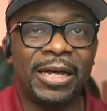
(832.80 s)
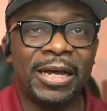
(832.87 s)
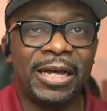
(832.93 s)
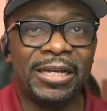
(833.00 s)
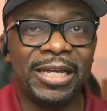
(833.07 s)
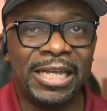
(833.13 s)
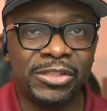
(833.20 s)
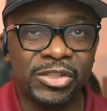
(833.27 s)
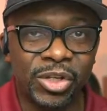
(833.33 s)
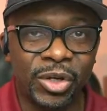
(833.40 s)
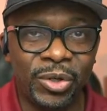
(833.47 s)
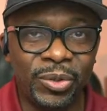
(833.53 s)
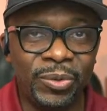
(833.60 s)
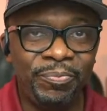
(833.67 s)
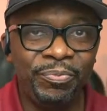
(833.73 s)
Uh, and
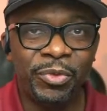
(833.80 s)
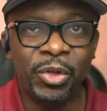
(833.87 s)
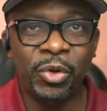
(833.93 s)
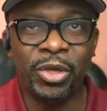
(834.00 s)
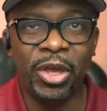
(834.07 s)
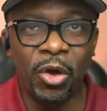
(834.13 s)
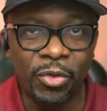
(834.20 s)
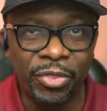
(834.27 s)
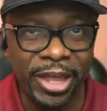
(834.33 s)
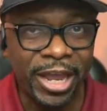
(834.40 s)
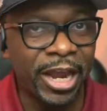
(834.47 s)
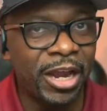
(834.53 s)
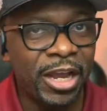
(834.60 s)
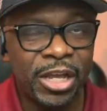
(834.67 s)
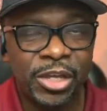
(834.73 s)
so you go
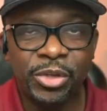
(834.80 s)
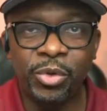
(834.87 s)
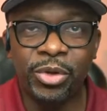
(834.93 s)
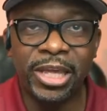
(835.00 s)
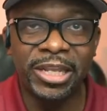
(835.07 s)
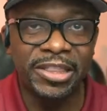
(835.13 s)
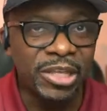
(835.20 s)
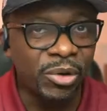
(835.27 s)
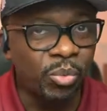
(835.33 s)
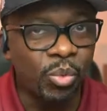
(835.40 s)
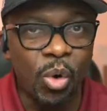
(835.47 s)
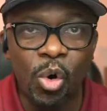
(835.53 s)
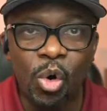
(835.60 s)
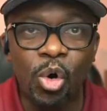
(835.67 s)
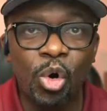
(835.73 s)
there, you get the
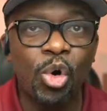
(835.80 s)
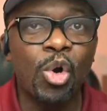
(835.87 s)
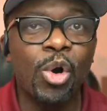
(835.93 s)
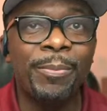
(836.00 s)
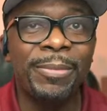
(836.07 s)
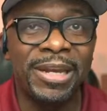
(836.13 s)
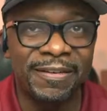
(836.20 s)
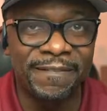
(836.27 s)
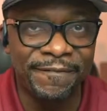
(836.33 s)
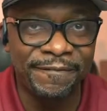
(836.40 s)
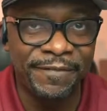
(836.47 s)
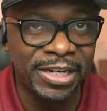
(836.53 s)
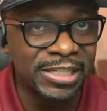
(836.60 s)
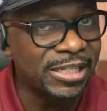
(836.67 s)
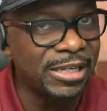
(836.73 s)
warm and
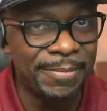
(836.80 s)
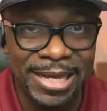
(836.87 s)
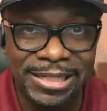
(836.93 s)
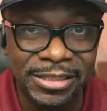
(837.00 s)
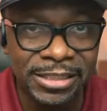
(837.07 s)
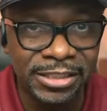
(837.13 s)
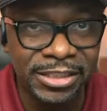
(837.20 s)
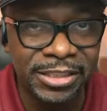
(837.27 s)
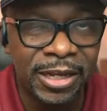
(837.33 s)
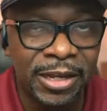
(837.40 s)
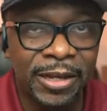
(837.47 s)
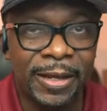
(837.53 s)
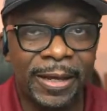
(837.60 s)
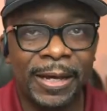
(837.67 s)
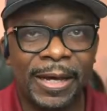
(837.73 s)
fuzzy message,
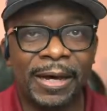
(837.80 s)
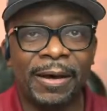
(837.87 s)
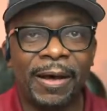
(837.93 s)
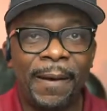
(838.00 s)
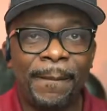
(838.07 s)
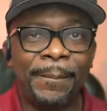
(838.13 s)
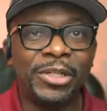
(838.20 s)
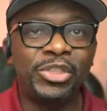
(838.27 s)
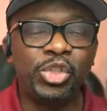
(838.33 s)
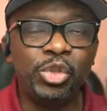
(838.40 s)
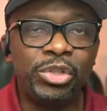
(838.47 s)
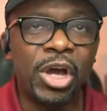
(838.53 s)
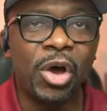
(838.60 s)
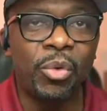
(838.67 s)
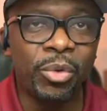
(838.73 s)
uh, but
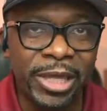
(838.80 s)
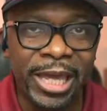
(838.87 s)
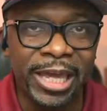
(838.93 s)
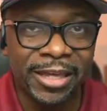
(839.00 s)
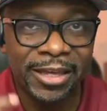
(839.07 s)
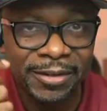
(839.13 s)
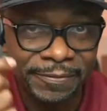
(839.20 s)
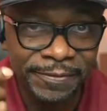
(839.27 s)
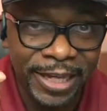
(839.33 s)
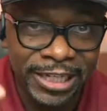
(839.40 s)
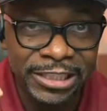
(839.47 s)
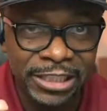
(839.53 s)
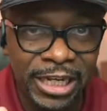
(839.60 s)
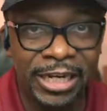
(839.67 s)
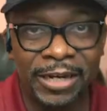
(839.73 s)
you don't get
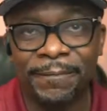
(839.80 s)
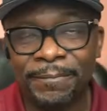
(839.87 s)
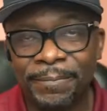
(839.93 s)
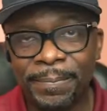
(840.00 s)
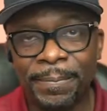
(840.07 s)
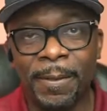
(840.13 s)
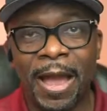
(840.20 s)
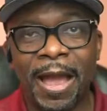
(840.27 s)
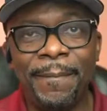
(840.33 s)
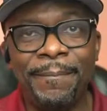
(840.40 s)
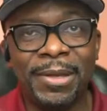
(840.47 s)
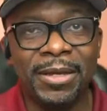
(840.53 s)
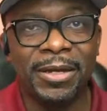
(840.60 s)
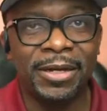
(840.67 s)
conviction, right?